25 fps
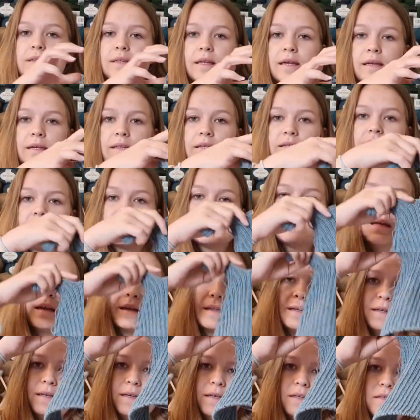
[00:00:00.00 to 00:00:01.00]
next,
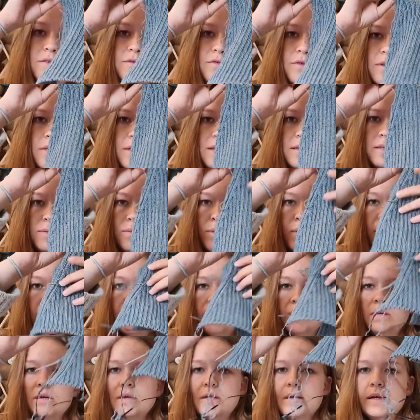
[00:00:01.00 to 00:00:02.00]
at least for this
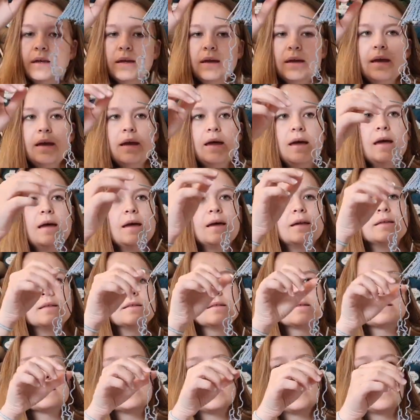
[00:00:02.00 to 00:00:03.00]
one.
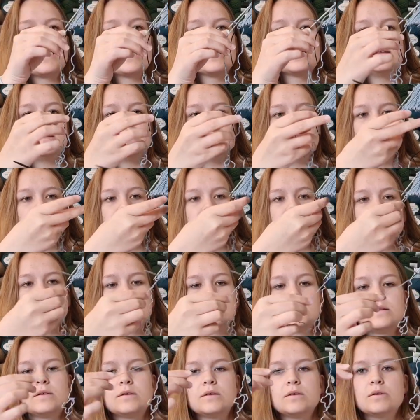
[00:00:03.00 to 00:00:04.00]
And I did
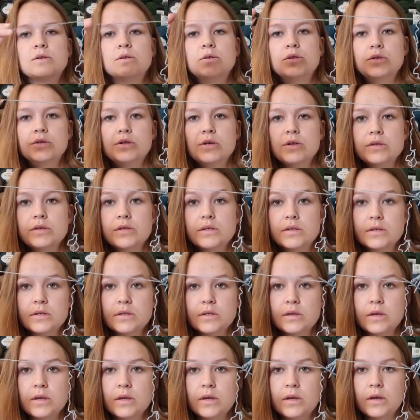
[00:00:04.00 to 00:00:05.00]
just
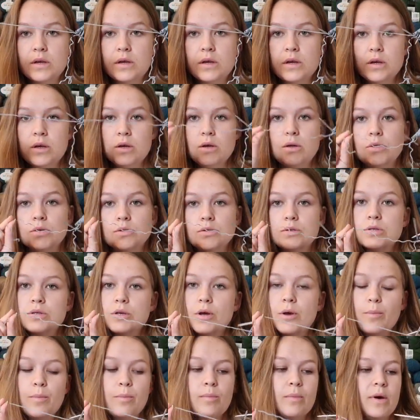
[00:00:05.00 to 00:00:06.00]
use
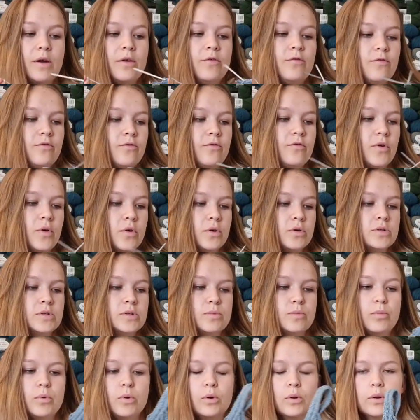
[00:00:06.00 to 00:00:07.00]
up my
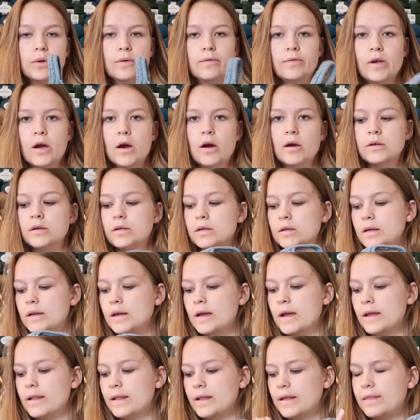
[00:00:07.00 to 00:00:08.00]
first ball of yarn,
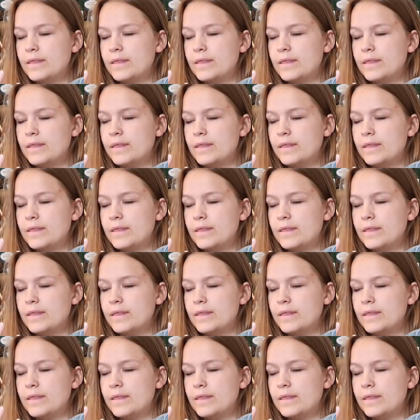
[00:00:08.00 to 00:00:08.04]
and I